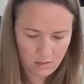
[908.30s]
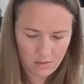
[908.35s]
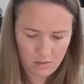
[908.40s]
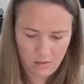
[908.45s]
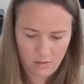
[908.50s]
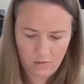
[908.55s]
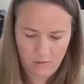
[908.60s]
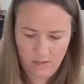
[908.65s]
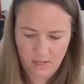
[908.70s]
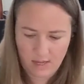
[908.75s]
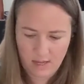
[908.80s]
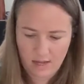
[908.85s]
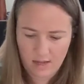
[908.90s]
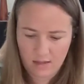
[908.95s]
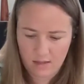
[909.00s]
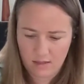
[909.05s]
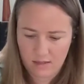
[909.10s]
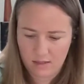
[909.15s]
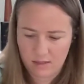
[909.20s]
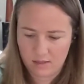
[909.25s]
Oh yeah,
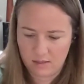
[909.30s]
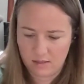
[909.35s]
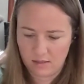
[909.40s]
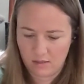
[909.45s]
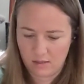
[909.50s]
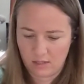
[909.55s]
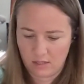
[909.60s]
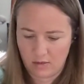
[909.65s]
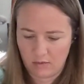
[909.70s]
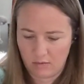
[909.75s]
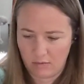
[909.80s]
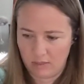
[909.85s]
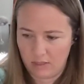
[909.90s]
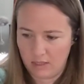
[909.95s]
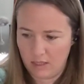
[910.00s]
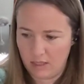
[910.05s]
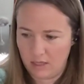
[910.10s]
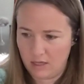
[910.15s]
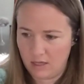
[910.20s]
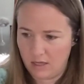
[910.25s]
this is looking
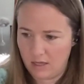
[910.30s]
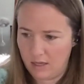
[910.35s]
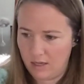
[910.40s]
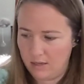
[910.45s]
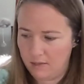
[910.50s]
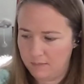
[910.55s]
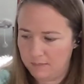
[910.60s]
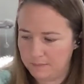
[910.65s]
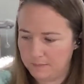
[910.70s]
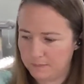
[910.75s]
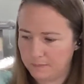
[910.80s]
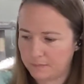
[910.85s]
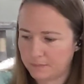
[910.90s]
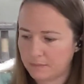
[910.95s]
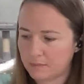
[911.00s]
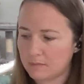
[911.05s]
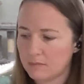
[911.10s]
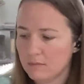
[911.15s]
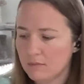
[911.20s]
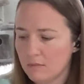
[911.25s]
really good.
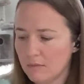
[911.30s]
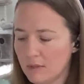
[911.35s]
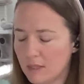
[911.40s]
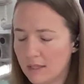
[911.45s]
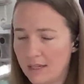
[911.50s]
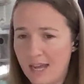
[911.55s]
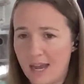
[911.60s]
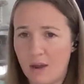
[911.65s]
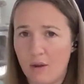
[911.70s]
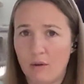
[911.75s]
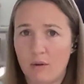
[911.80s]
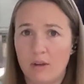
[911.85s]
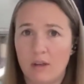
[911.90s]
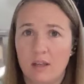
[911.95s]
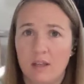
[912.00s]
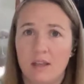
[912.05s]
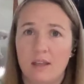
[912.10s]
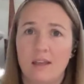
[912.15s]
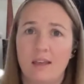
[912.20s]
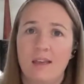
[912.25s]
Now,
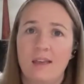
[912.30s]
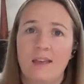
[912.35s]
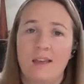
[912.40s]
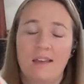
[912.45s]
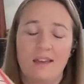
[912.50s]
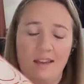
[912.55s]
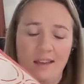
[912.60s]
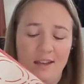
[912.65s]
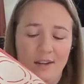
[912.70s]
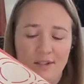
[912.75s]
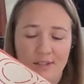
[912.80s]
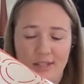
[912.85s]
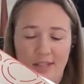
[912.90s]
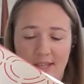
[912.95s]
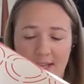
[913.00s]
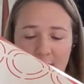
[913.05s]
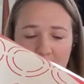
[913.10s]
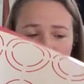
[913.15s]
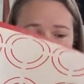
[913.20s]
here's the thing